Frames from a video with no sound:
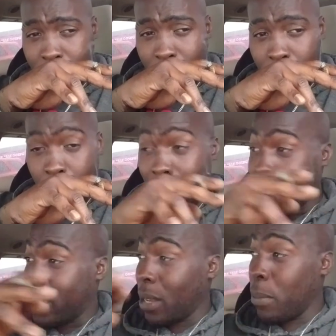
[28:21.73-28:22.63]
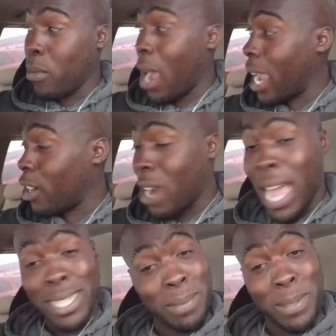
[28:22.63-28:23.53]
You gotta say, boy,
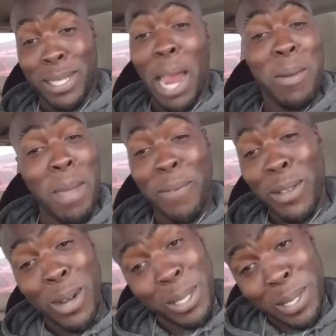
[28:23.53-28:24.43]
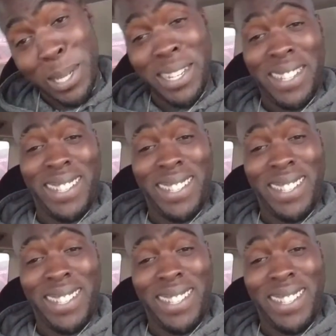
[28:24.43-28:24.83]
grass, I'm sorry I have to cut you.